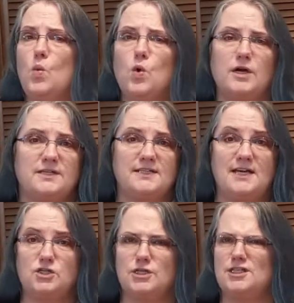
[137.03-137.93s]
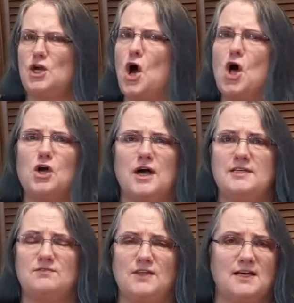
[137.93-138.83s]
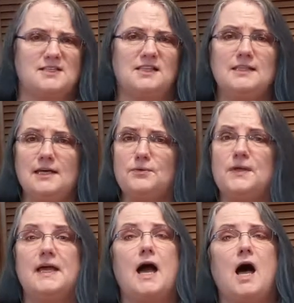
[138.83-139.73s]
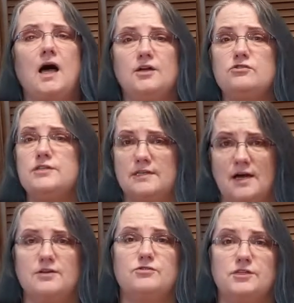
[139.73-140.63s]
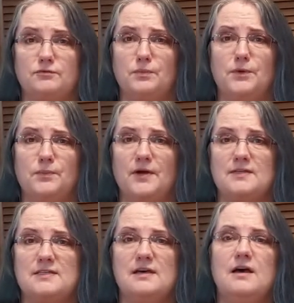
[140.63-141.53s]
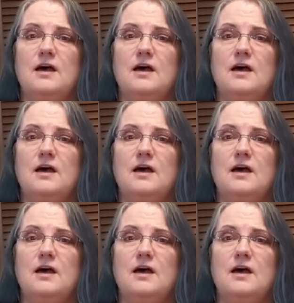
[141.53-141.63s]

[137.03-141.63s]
workstations and all kinds of things. Literally hundreds and hundreds of blueprints.